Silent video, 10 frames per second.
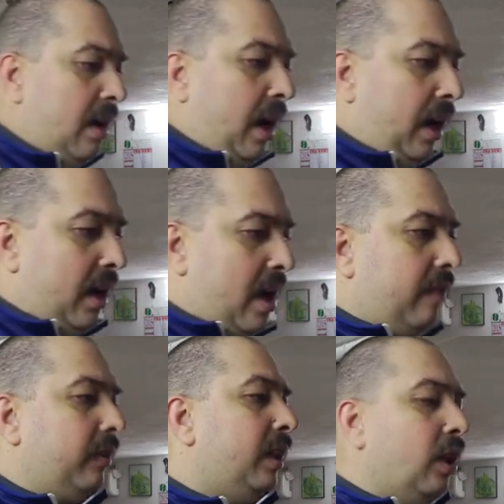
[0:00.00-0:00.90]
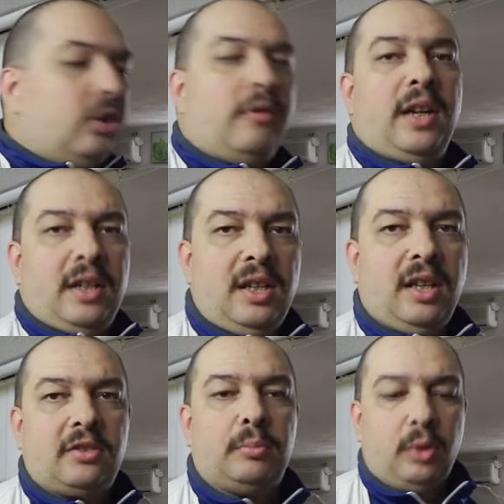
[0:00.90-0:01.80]
I have a lot of
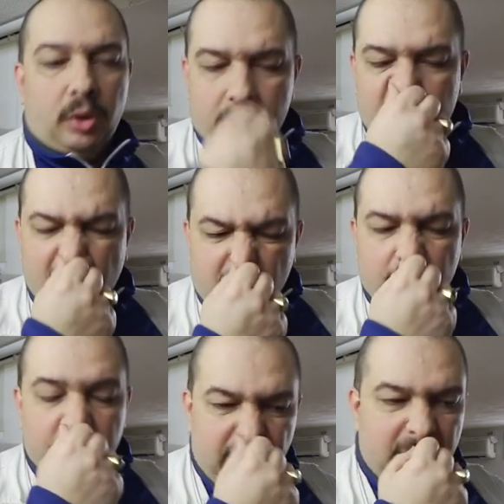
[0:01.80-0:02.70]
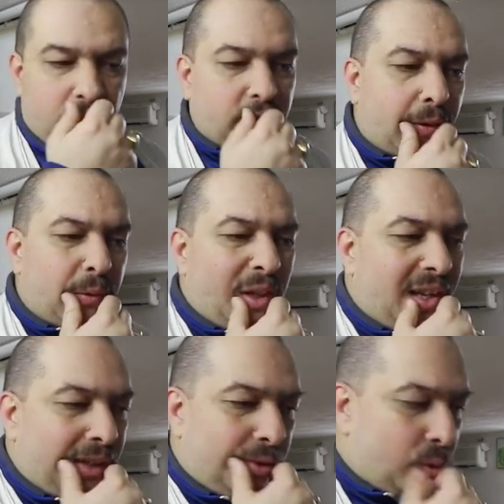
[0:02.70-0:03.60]
ideas about a lot of videos I would
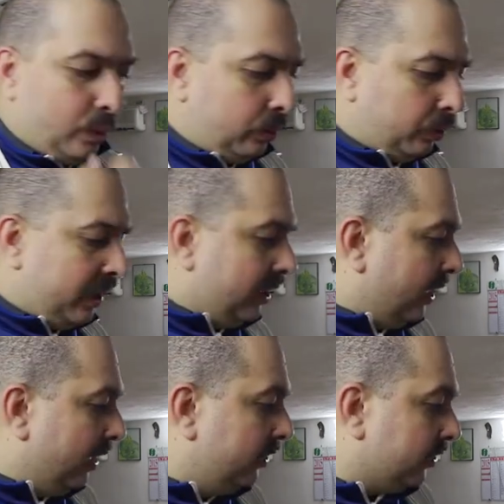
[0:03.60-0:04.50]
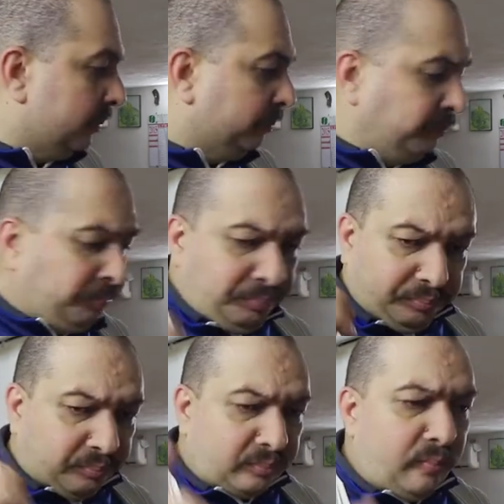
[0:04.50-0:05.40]
like to realize,
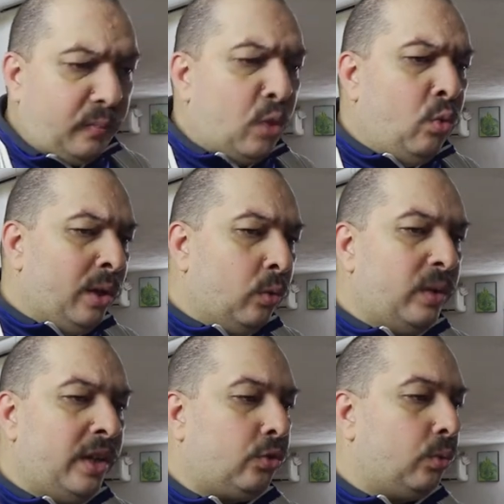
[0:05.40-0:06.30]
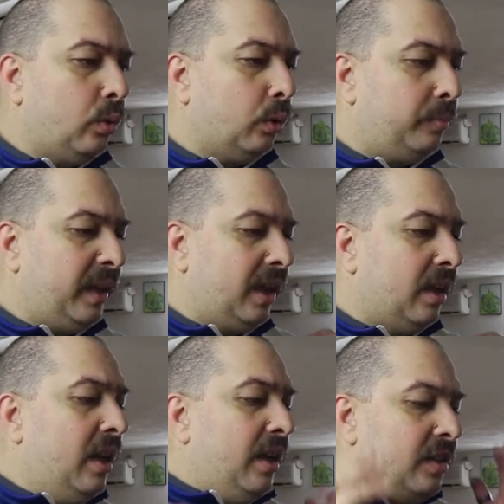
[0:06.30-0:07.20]
one of which would be
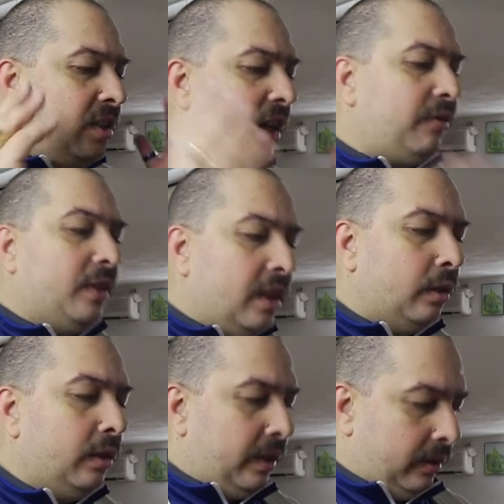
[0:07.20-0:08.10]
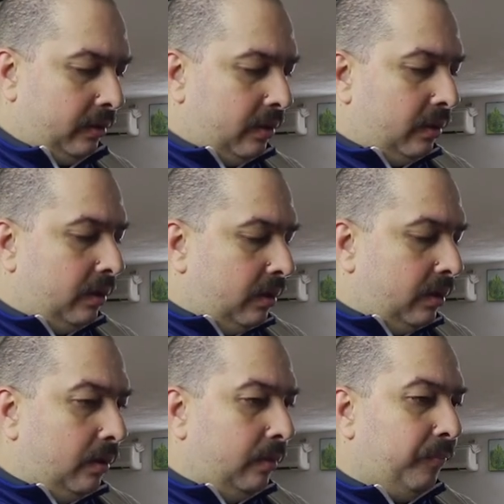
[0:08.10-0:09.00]
definitely
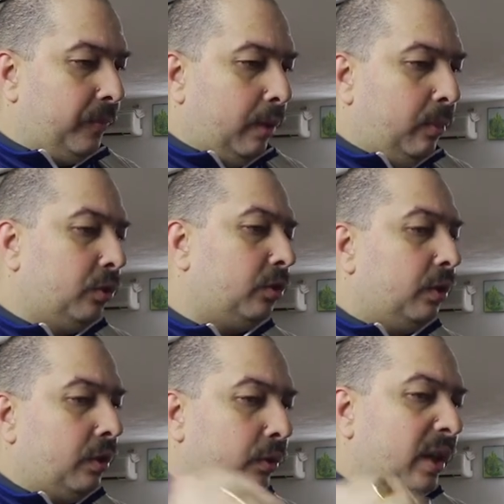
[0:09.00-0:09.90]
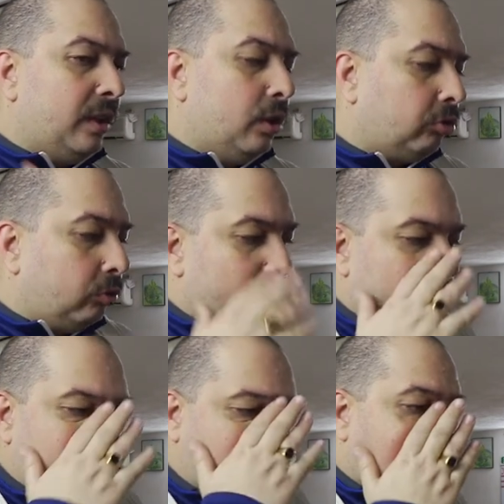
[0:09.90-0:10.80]
um, about the radios
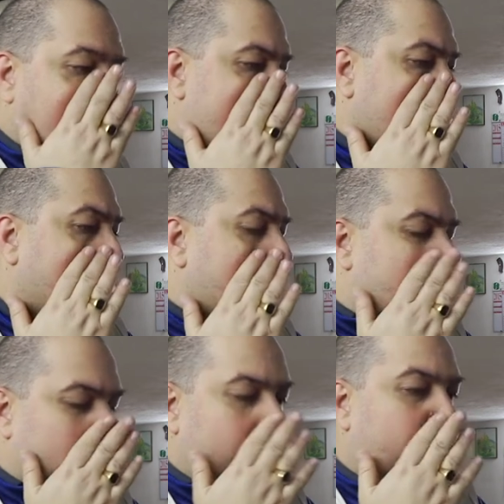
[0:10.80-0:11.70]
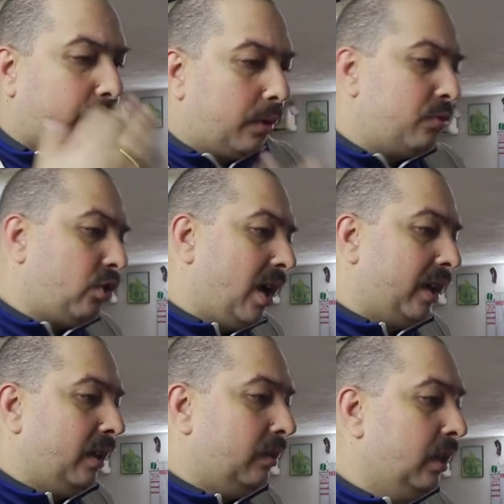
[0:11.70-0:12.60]
we uh, just received from
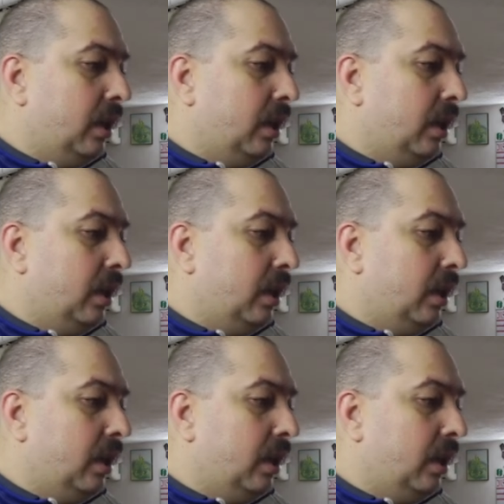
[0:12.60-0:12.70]
China